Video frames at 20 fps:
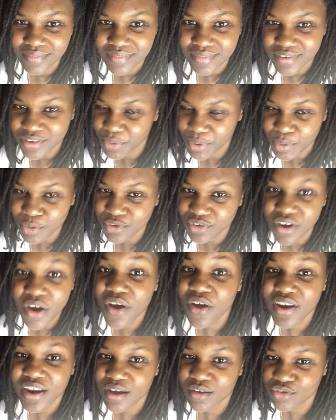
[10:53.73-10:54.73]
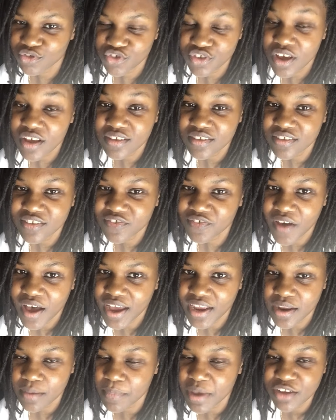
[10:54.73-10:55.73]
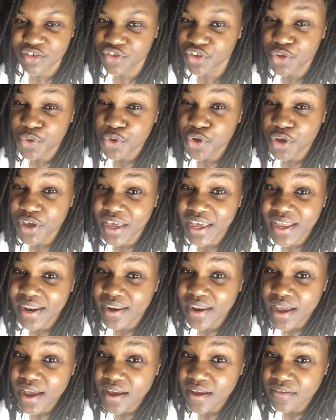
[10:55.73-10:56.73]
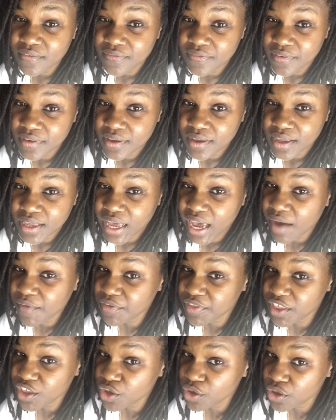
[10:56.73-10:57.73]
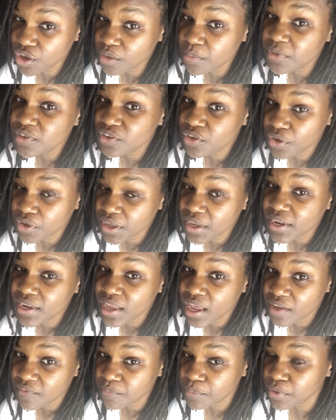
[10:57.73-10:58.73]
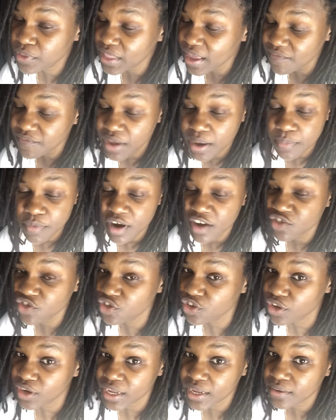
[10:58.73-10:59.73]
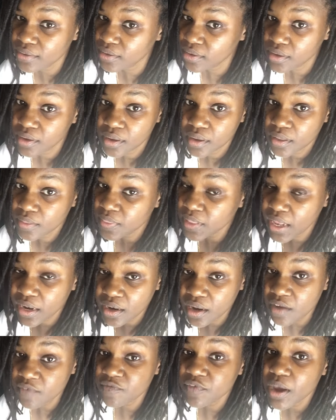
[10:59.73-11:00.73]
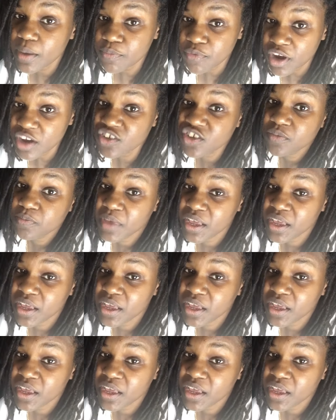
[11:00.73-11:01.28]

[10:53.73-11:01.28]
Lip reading: so it will turn out just fine. And make sure you cook it in love. Everything you cook must cook in love. Put that vibration on it. That love vibration